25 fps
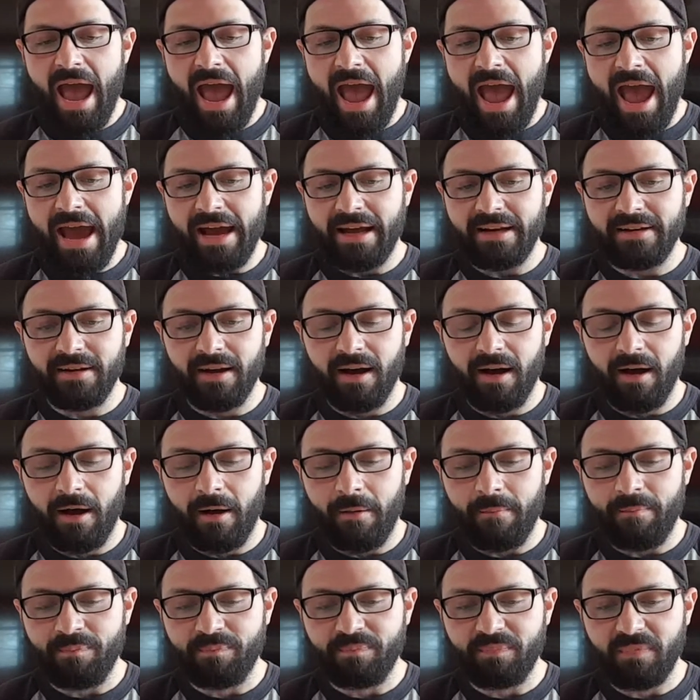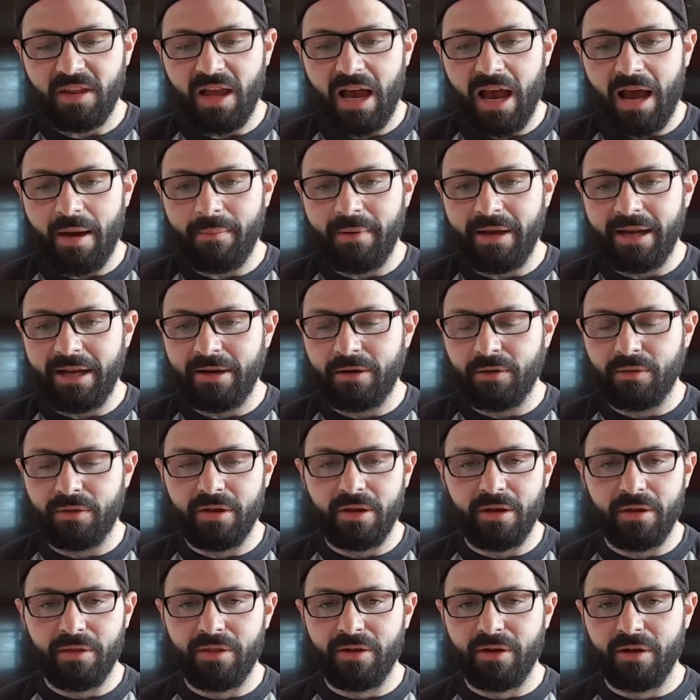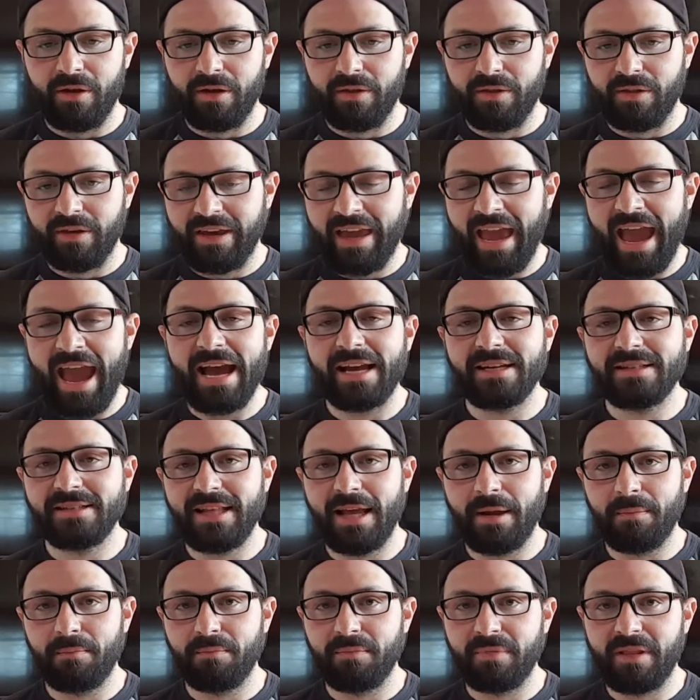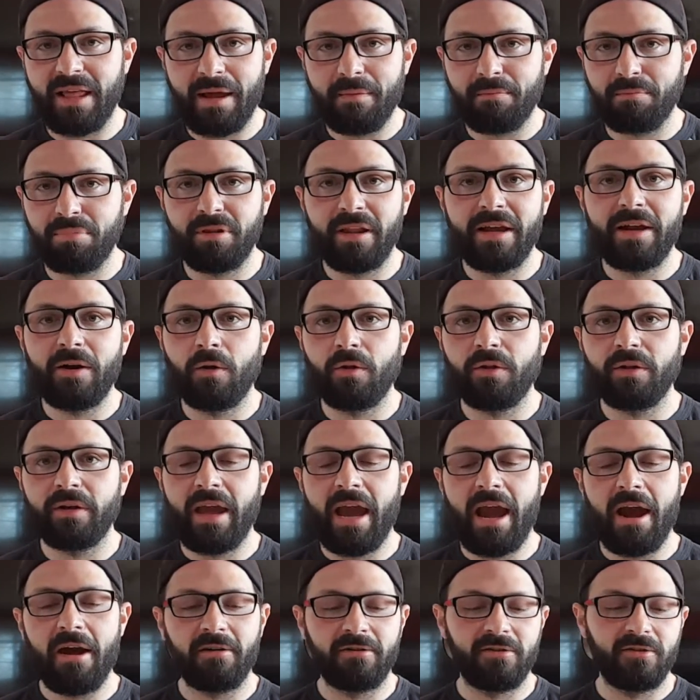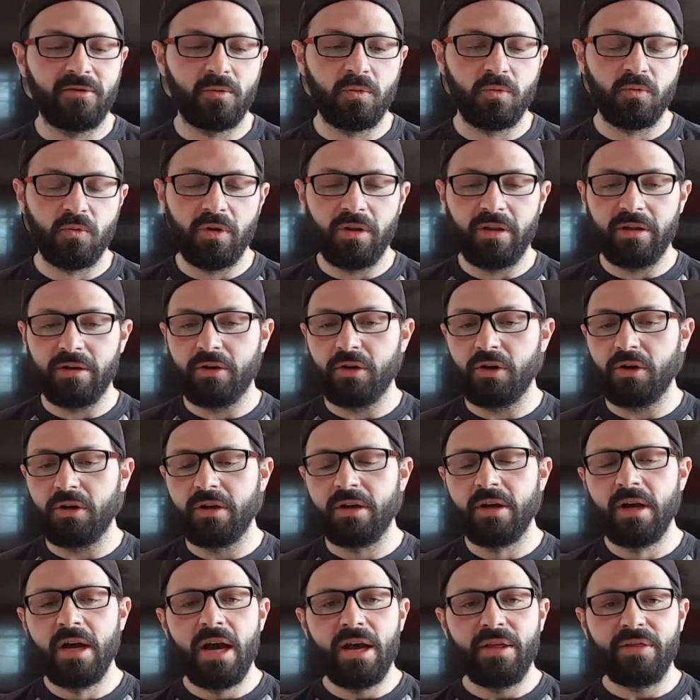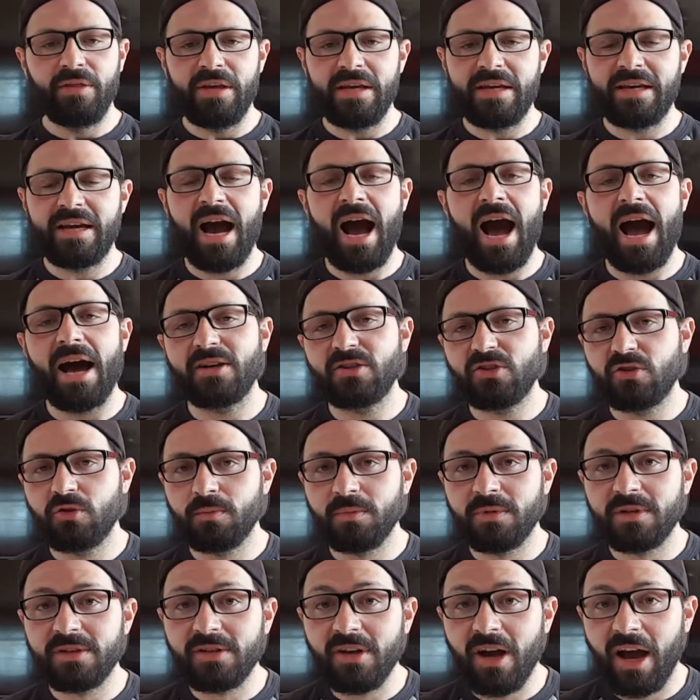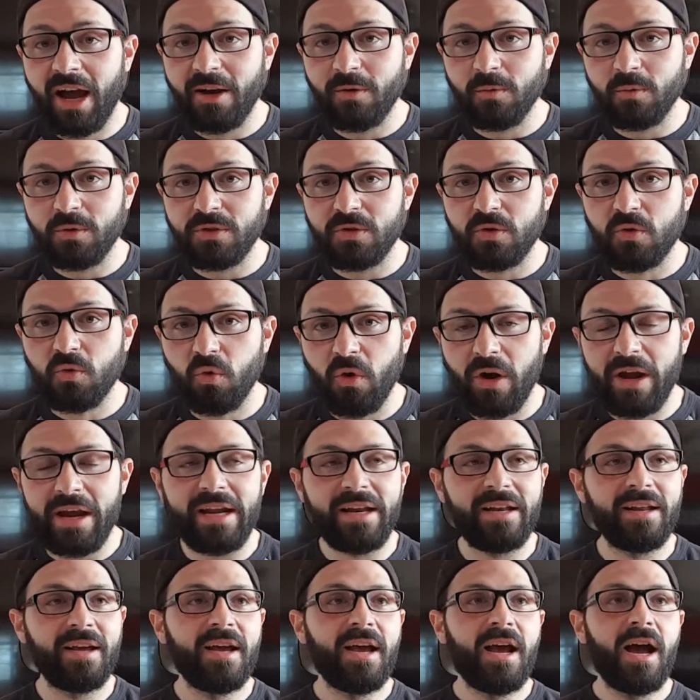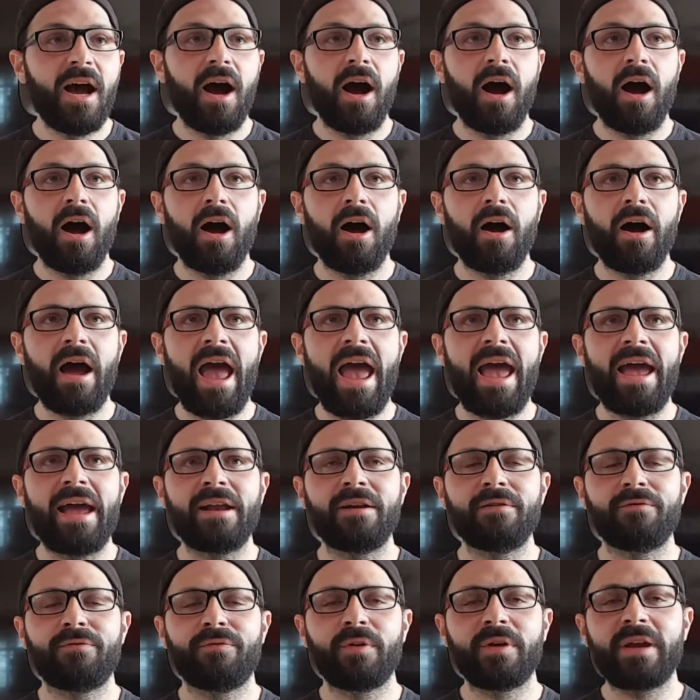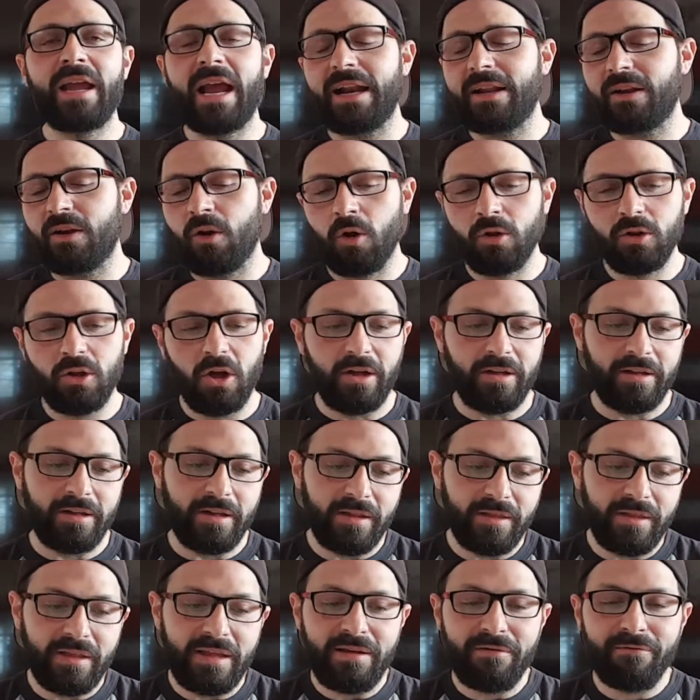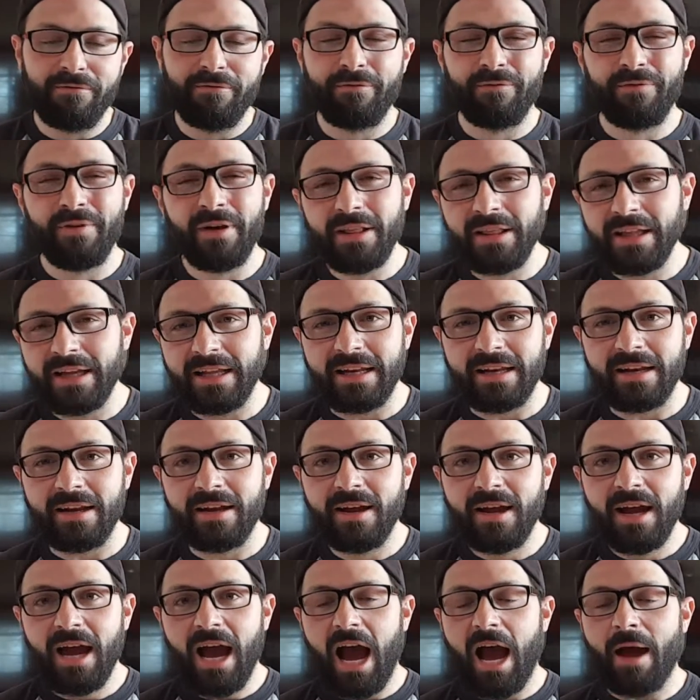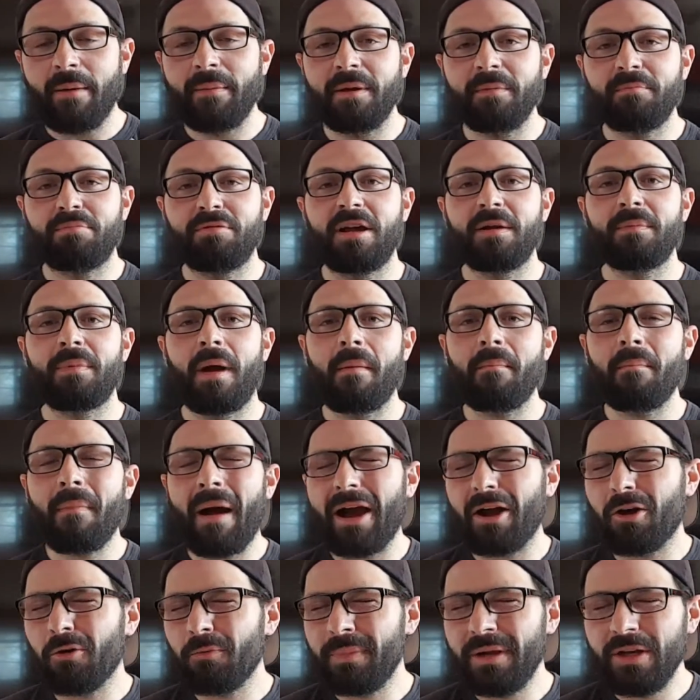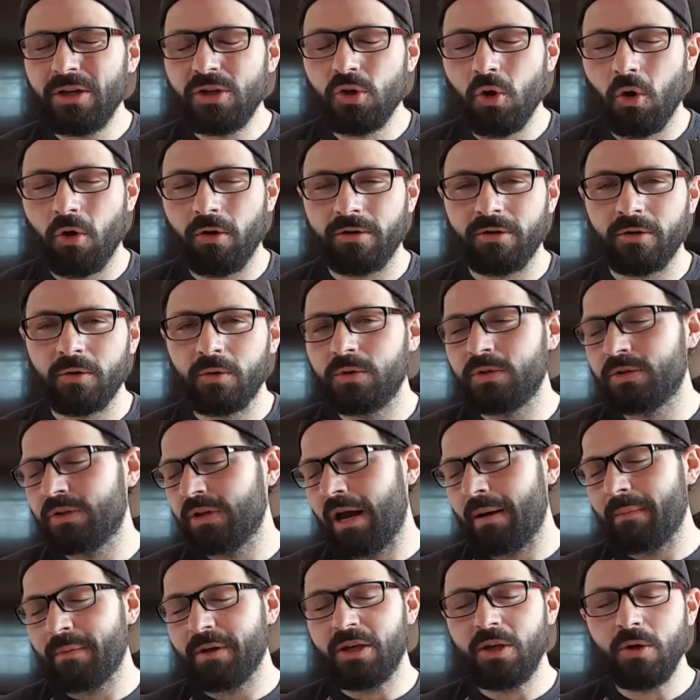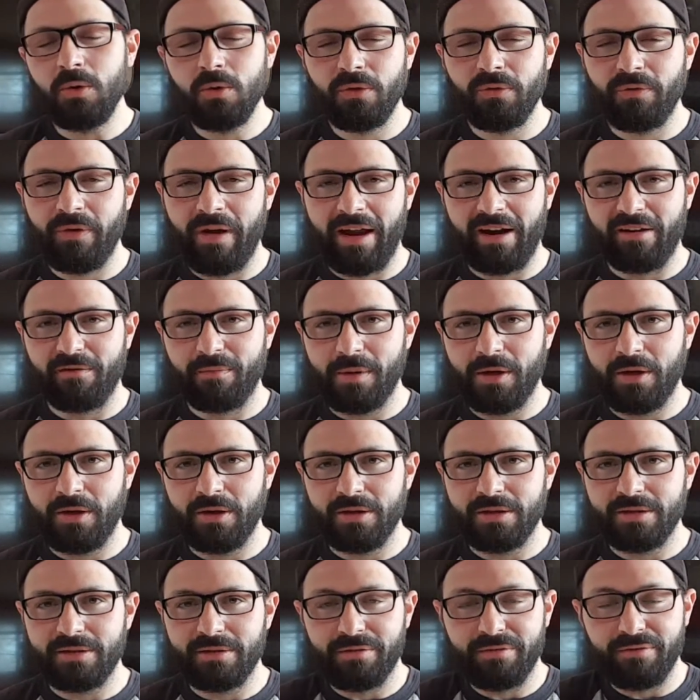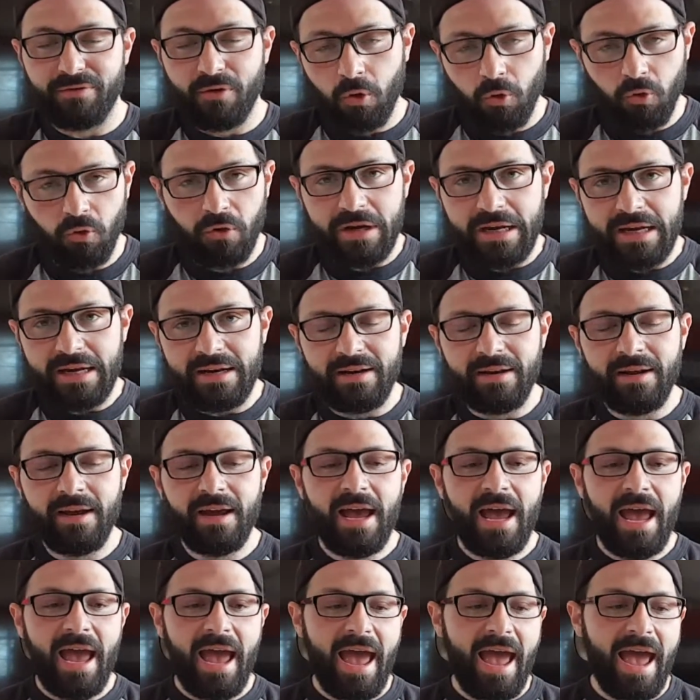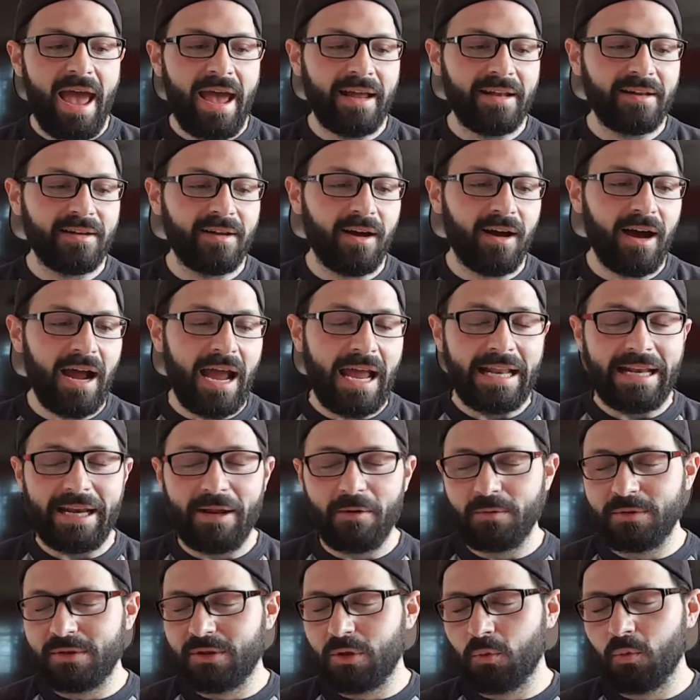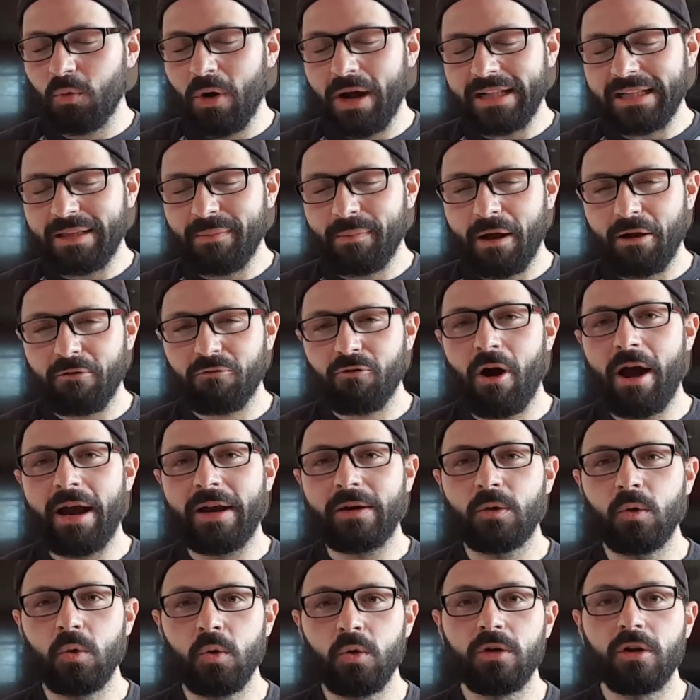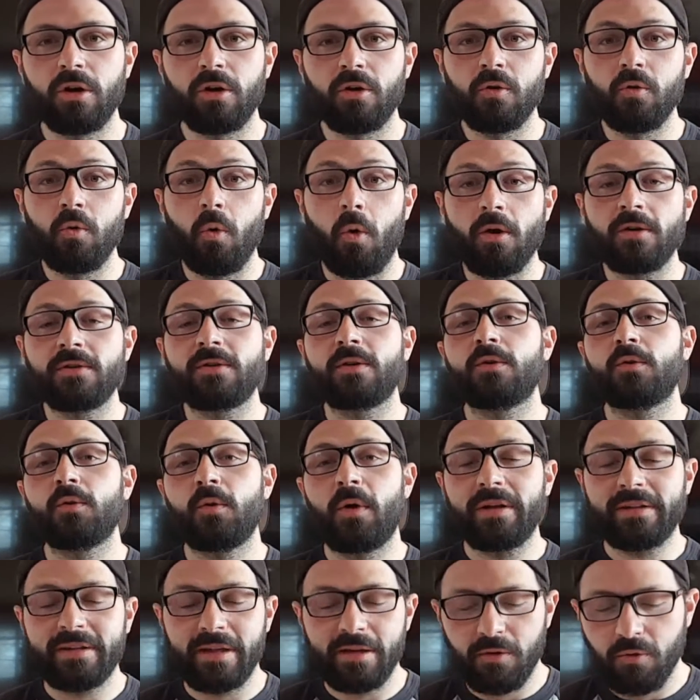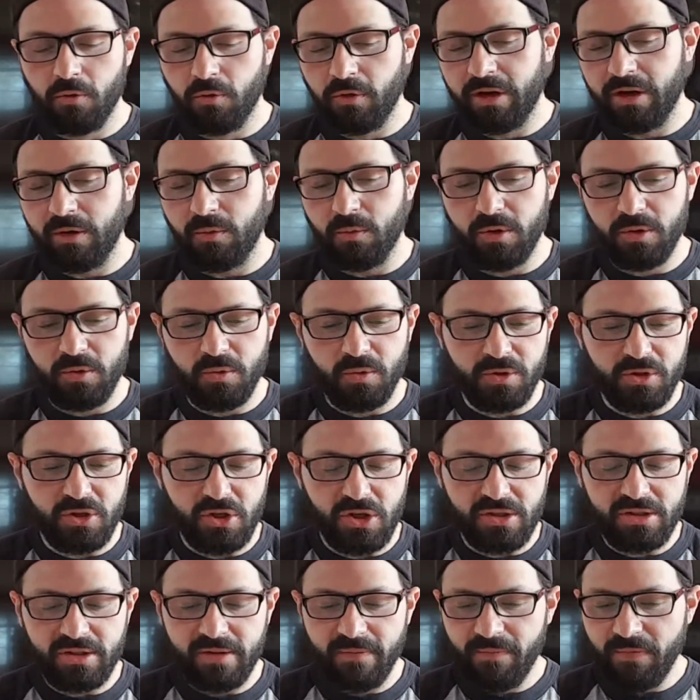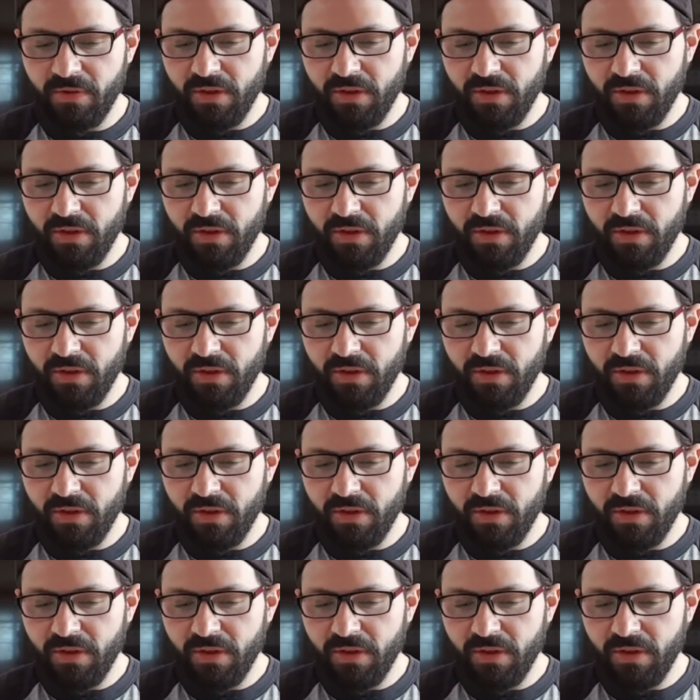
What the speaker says: And I mean, the cast that played all the characters were really good. The costume design was great. And forget it, hold on. The villain, I mean, played by Michael B. Jordan, who's I'm a huge fan of because of Creed, and it was directed by Ryan Coogler, who also directed Creed, which was just,